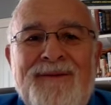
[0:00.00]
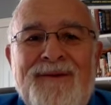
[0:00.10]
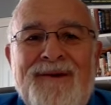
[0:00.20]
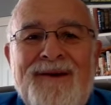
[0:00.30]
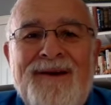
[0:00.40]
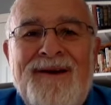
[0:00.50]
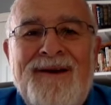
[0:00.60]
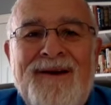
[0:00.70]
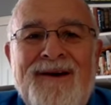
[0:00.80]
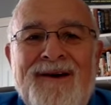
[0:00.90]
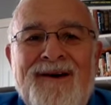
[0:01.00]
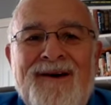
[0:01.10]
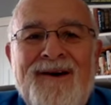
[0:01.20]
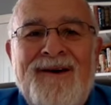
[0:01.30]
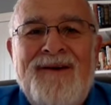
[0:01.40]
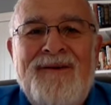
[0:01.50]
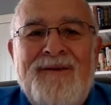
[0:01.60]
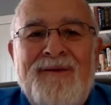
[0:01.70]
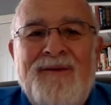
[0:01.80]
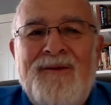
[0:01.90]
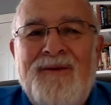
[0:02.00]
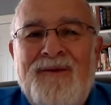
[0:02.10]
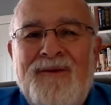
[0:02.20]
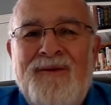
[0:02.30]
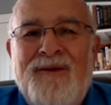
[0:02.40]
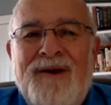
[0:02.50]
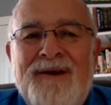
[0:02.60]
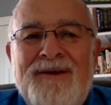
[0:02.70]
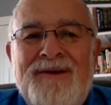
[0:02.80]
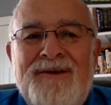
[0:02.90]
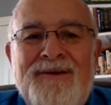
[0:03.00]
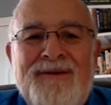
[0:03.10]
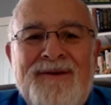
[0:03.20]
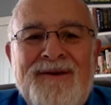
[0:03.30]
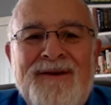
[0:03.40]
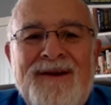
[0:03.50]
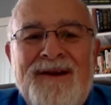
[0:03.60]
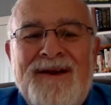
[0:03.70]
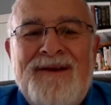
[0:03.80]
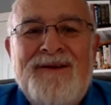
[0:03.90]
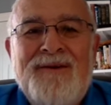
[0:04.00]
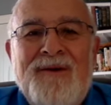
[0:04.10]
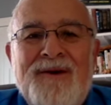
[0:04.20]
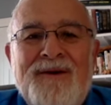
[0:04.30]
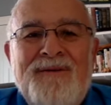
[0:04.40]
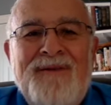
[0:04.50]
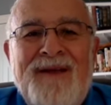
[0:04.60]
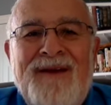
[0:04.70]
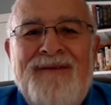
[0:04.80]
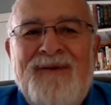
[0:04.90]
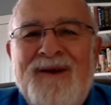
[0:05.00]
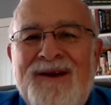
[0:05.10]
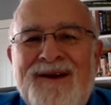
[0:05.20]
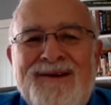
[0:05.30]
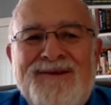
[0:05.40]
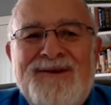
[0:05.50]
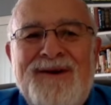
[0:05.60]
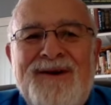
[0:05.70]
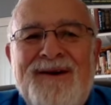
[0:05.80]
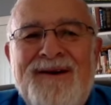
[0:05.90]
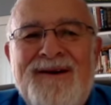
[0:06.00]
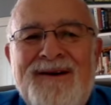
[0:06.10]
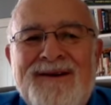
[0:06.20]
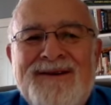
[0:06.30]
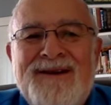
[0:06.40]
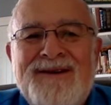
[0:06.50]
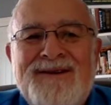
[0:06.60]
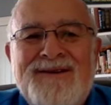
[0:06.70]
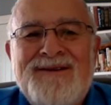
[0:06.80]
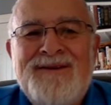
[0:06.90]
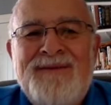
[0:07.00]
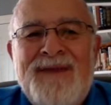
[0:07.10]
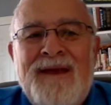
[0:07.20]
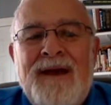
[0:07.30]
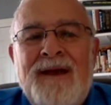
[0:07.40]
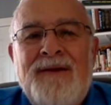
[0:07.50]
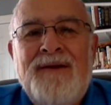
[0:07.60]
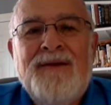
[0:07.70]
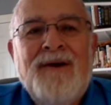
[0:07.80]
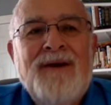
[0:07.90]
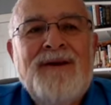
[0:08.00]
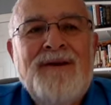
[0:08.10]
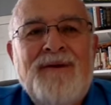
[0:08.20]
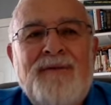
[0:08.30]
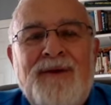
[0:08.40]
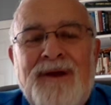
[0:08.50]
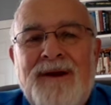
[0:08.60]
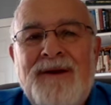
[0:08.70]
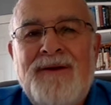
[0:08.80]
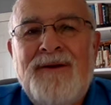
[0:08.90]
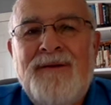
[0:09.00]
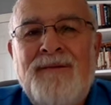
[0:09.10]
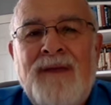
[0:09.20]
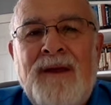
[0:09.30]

we are ready to get to work. I've really enjoyed our discussions and the thought that you're putting into them.